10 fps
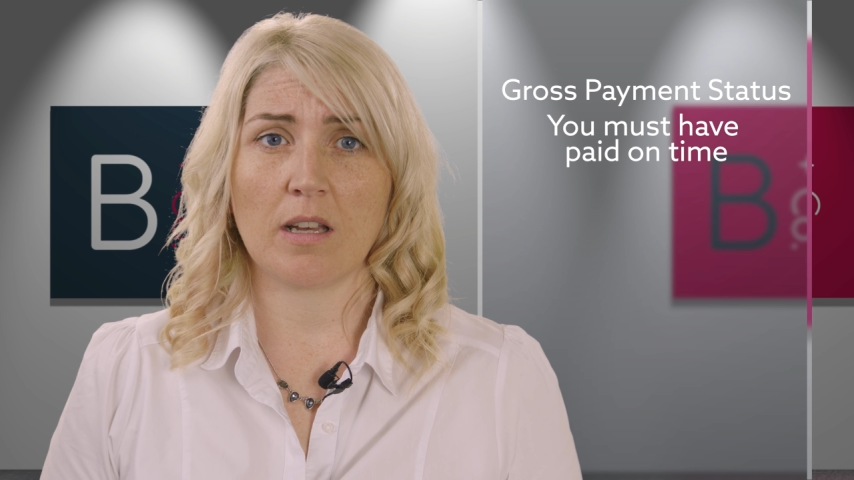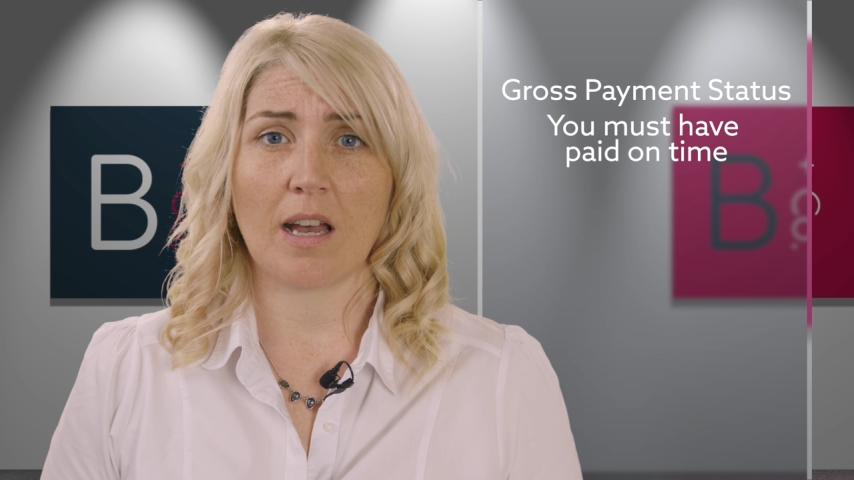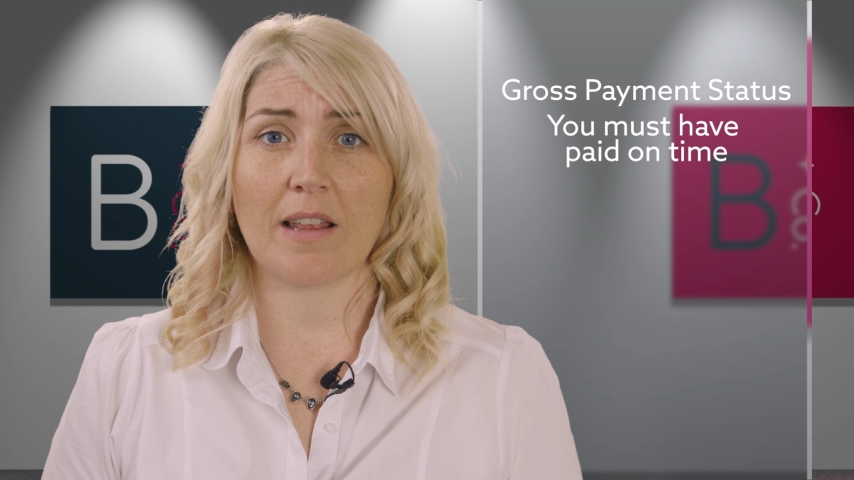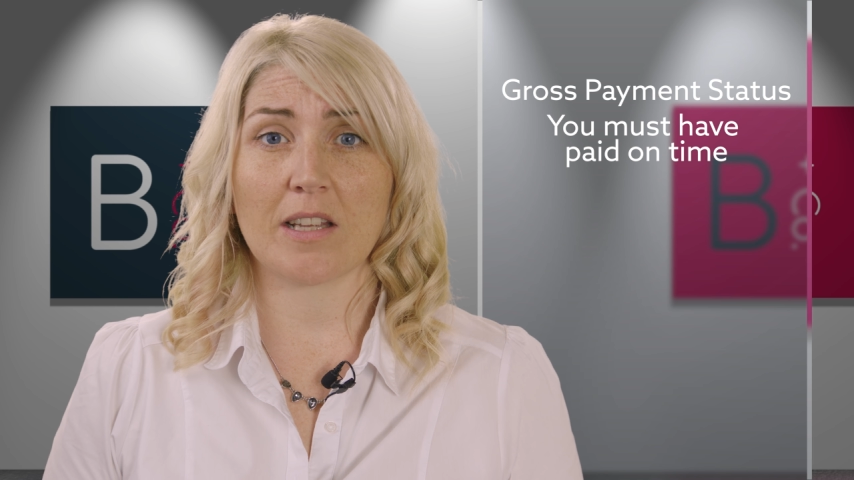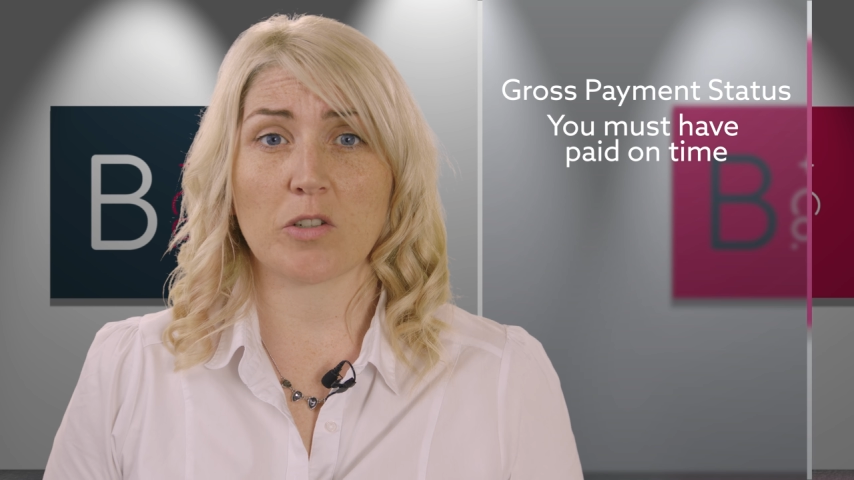
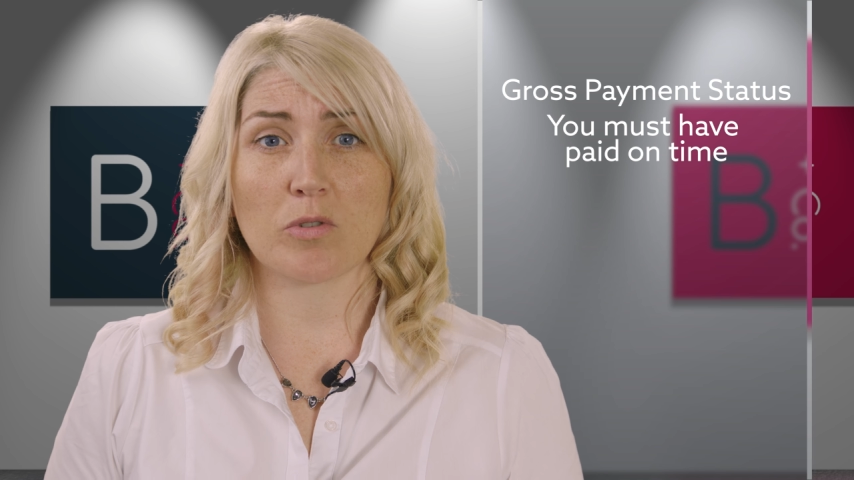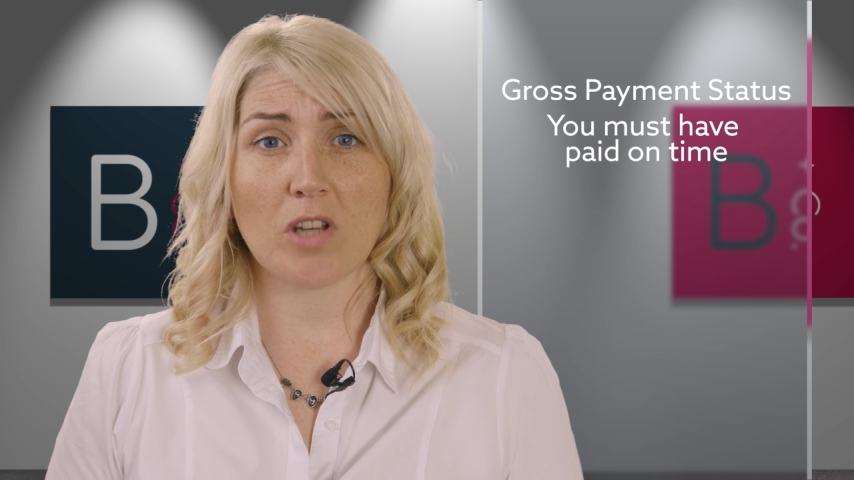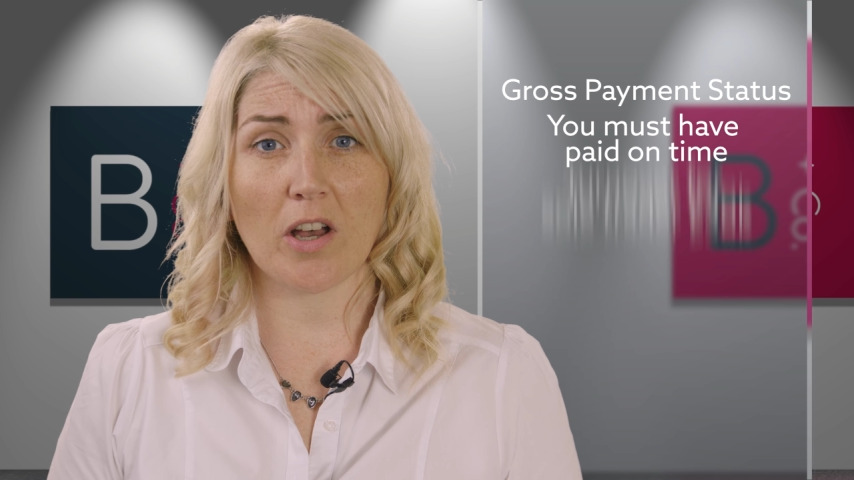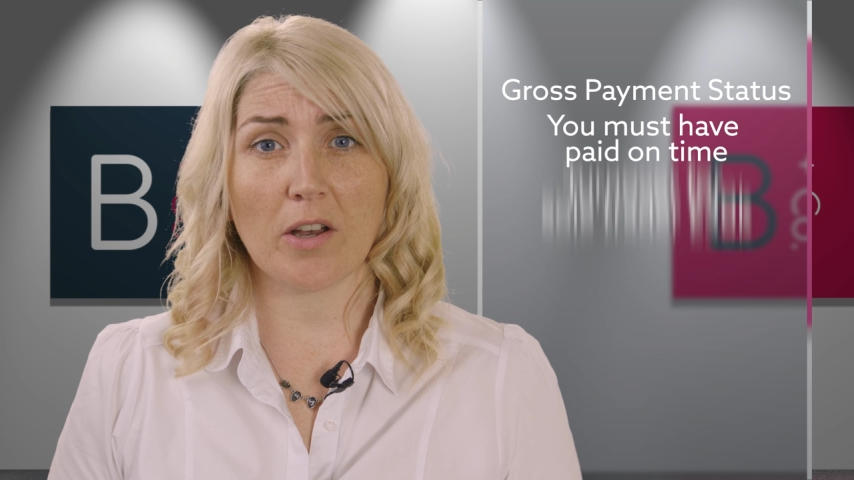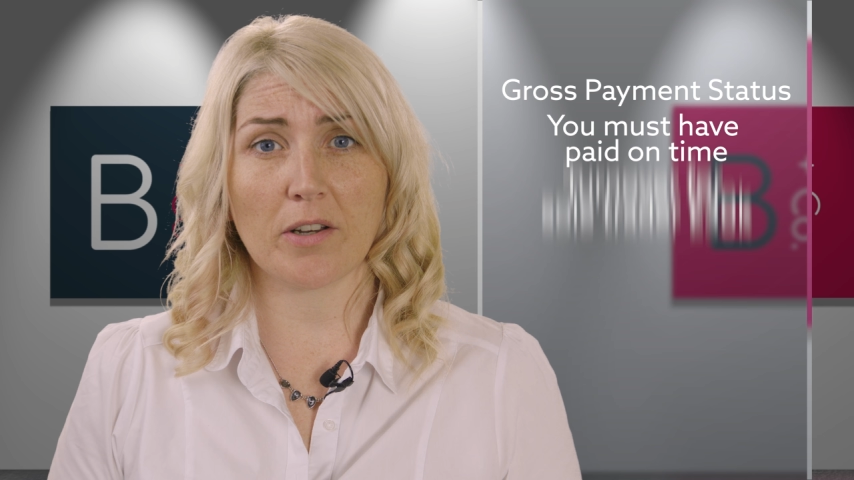and that your
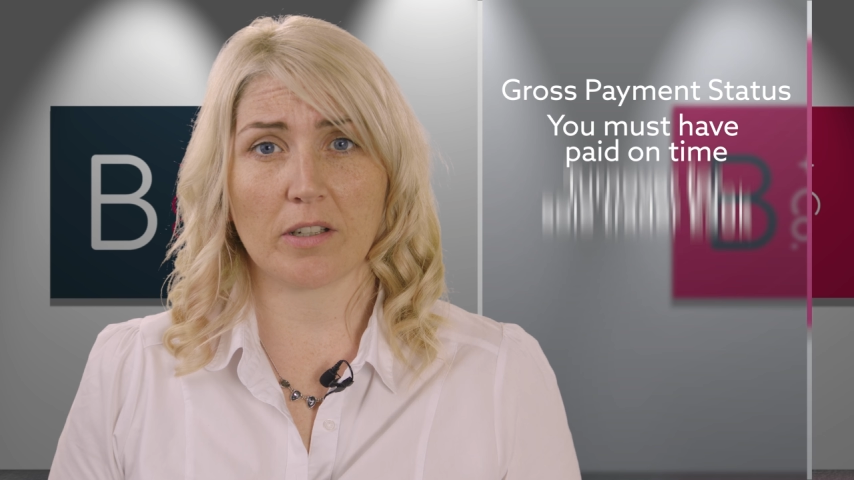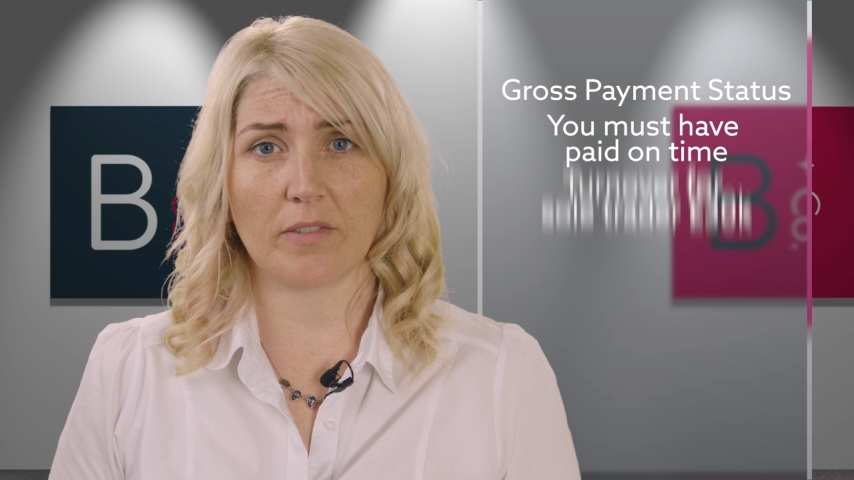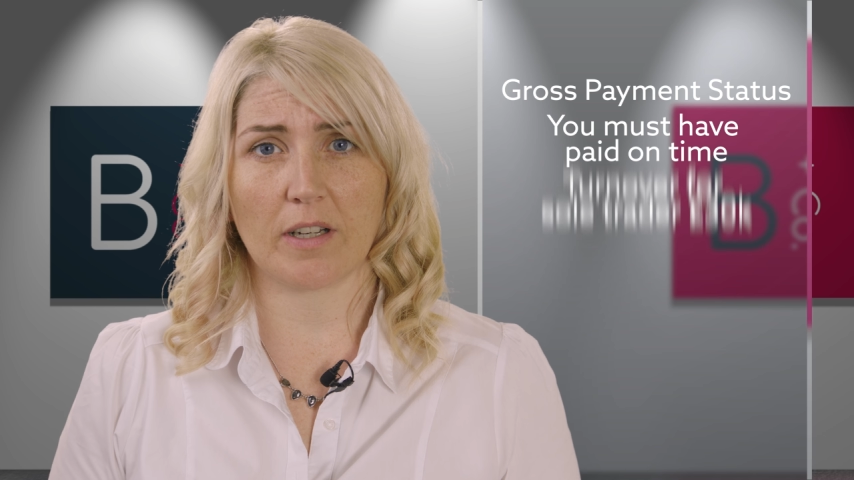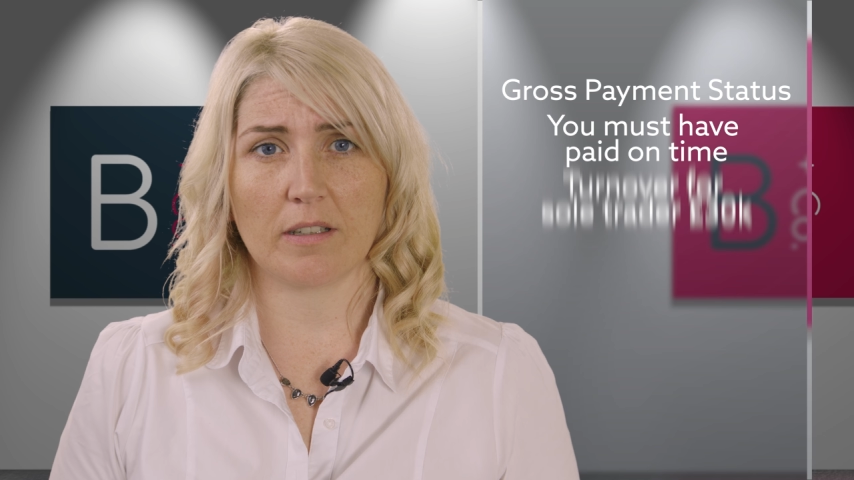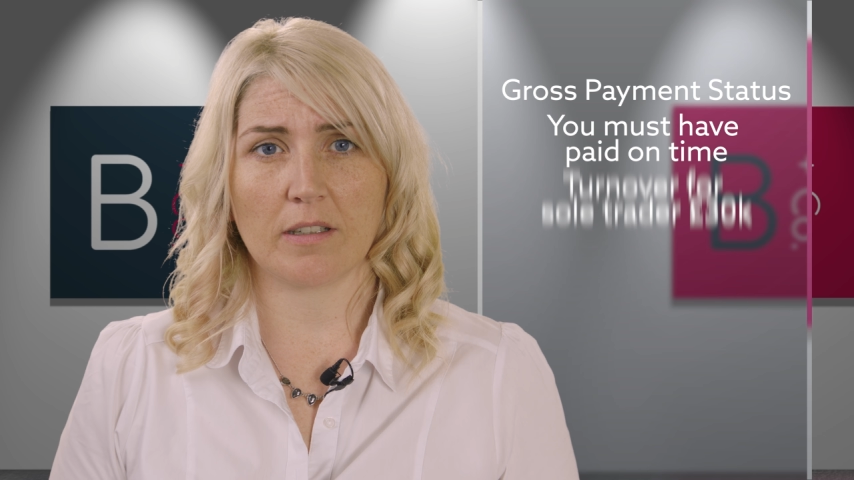
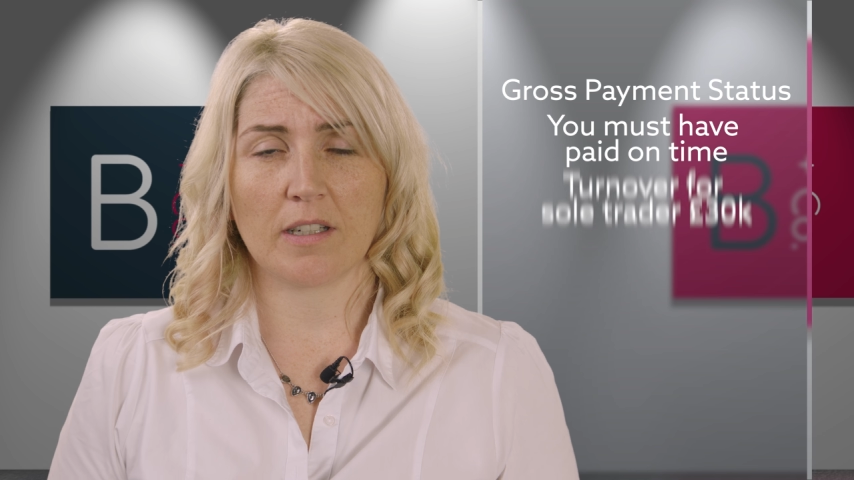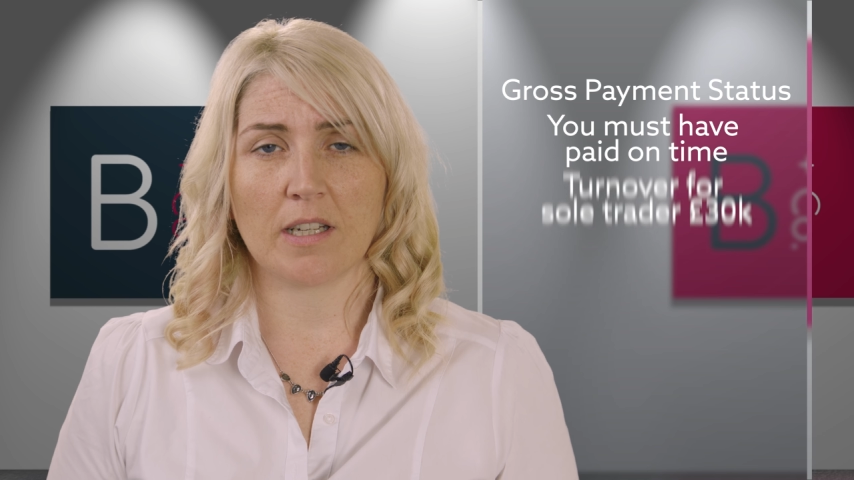turnover